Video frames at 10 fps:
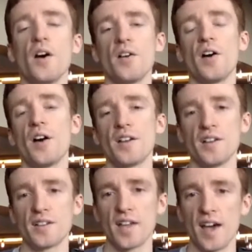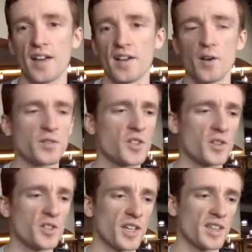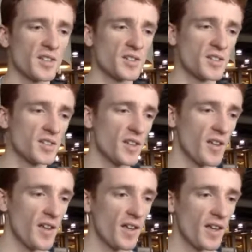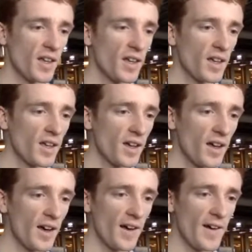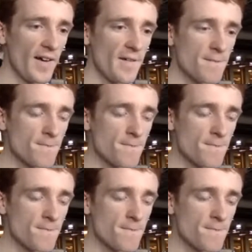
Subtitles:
no, I know. Yeah, I know. So it's like there's, yeah.